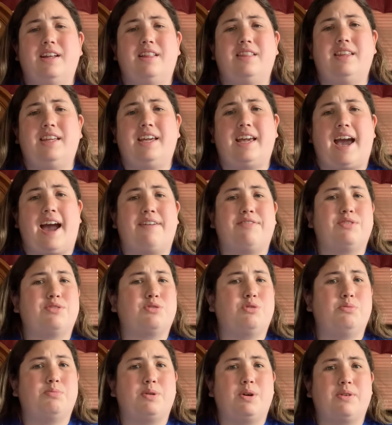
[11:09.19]
the
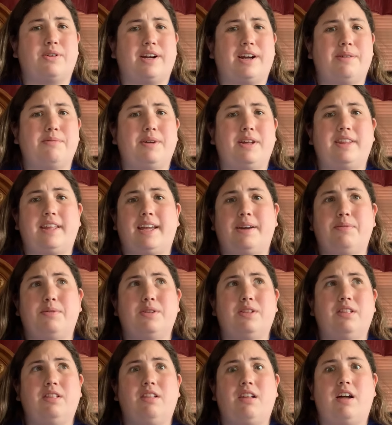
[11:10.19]
after-school program, and they
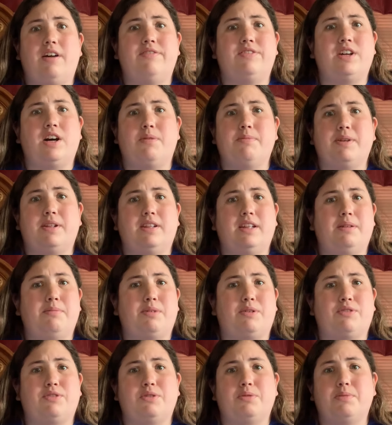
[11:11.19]
would love to help me clean
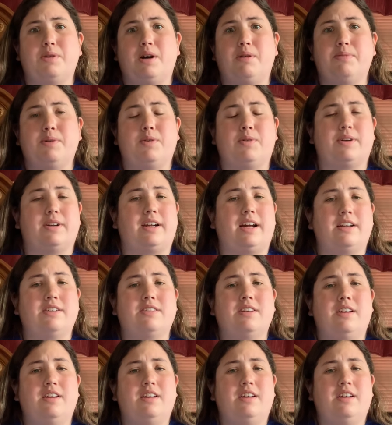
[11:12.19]
my room, help me organize.